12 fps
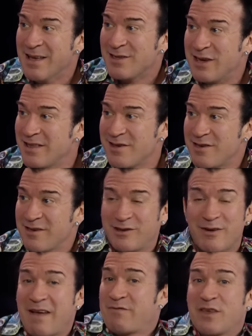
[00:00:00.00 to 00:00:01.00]
Geniuses
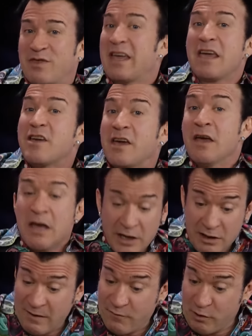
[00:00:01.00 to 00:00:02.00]
don't have to think
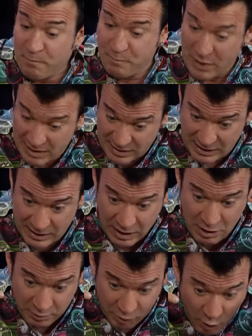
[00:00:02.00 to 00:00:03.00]
because if you're busy
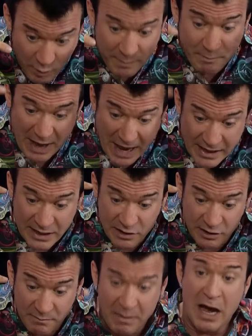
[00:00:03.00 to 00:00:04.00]
going back
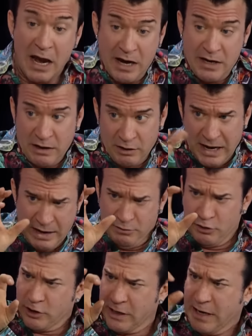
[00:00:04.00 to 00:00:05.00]
into your mind and, and
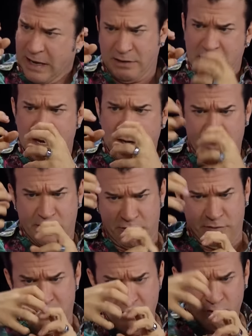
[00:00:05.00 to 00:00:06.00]
looking at things
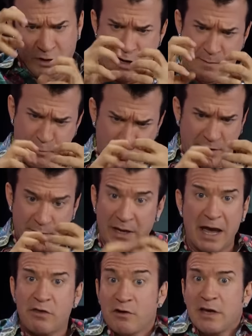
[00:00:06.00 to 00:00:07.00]
and trying to put them
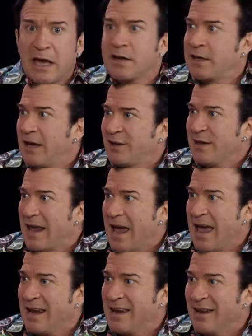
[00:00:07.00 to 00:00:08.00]
together, you're getting kicked in the
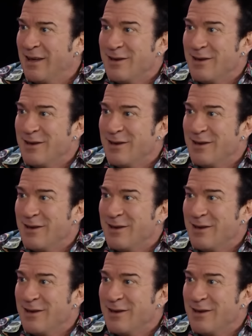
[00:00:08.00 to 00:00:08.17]
head.